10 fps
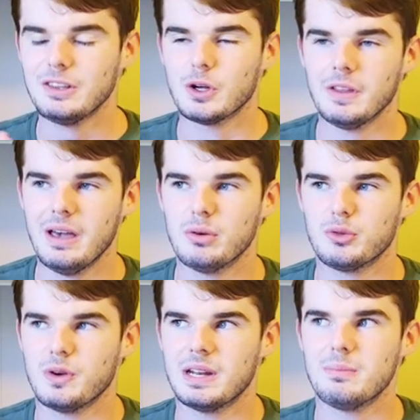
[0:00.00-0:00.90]
I thought that
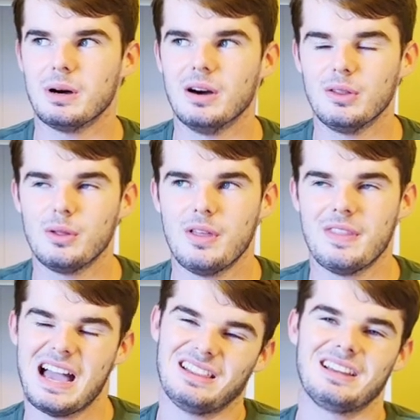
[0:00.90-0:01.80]
was funny, but other
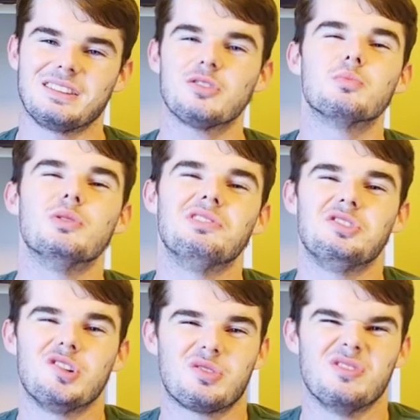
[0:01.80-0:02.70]
than that, like this movie
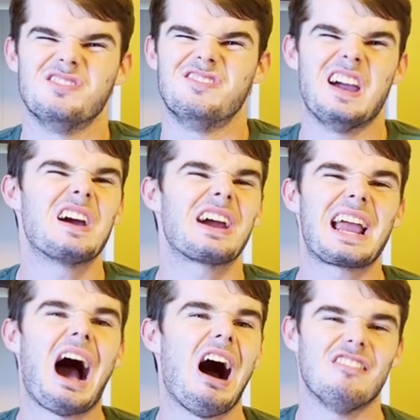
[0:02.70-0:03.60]
just
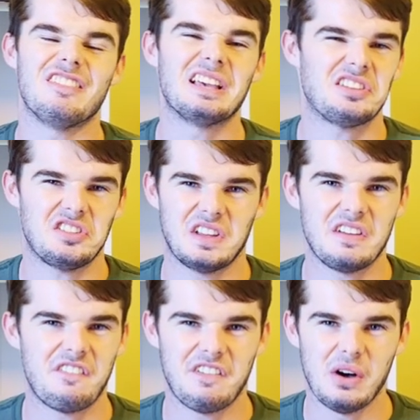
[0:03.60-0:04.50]
very
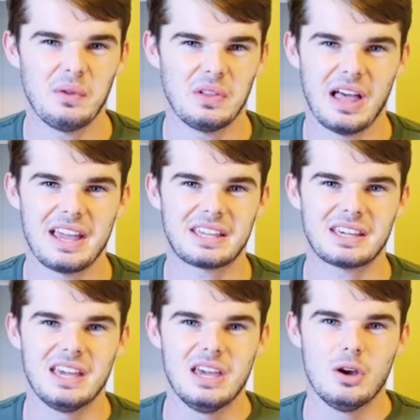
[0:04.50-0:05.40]
obviously felt
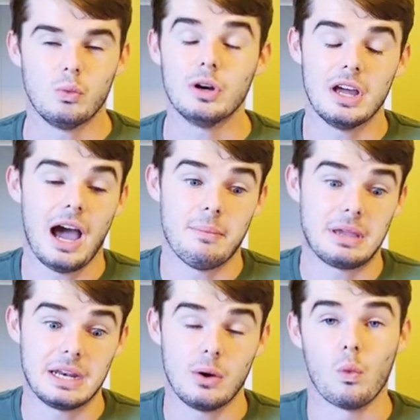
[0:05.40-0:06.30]
like, I
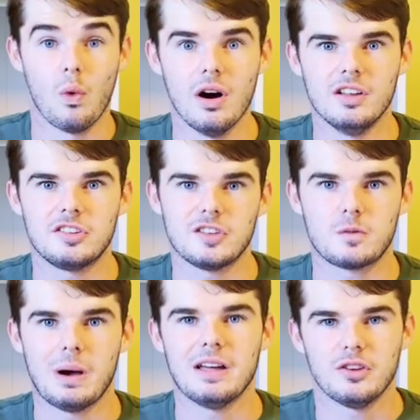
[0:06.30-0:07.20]
mean, it was,
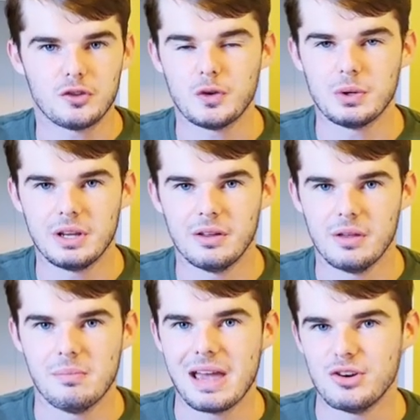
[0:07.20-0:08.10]
it's by the studio
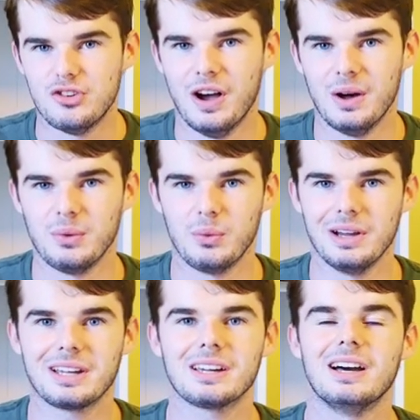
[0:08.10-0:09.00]
that made John
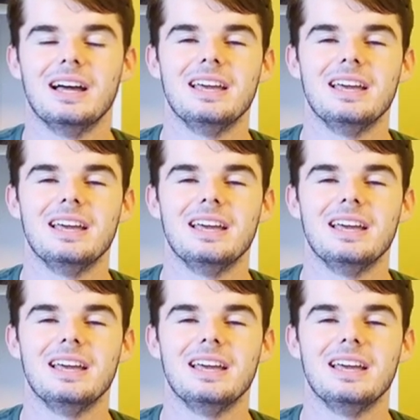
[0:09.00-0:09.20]
Wick.